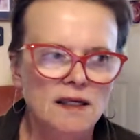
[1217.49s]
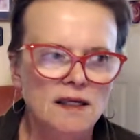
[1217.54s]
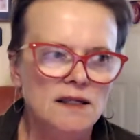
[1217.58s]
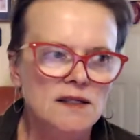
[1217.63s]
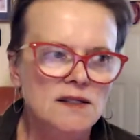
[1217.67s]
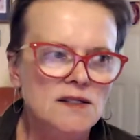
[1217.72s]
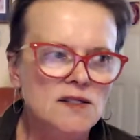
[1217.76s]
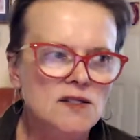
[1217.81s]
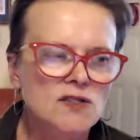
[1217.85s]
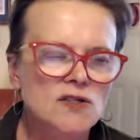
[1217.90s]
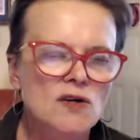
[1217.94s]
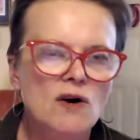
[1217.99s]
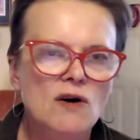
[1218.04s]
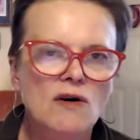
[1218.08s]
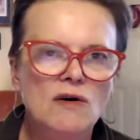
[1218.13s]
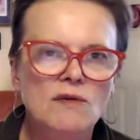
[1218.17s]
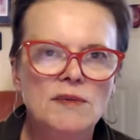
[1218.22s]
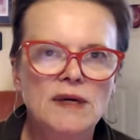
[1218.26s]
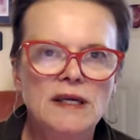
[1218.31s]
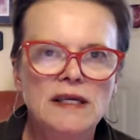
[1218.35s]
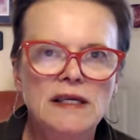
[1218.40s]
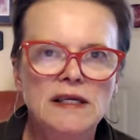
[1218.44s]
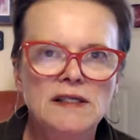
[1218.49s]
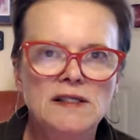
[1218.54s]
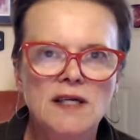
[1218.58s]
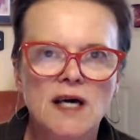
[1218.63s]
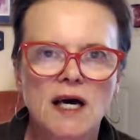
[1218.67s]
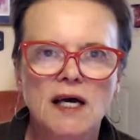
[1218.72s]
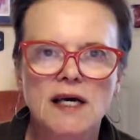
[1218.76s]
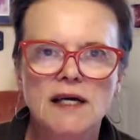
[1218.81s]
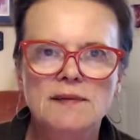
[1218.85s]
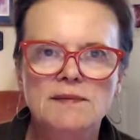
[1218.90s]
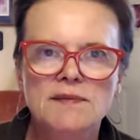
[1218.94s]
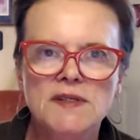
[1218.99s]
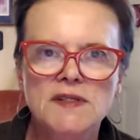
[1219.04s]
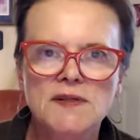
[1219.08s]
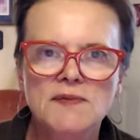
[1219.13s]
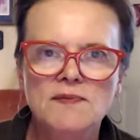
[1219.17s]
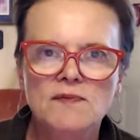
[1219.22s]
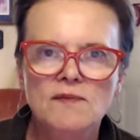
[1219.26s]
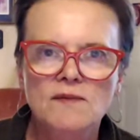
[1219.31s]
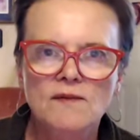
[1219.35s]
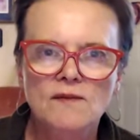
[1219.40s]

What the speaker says: so many times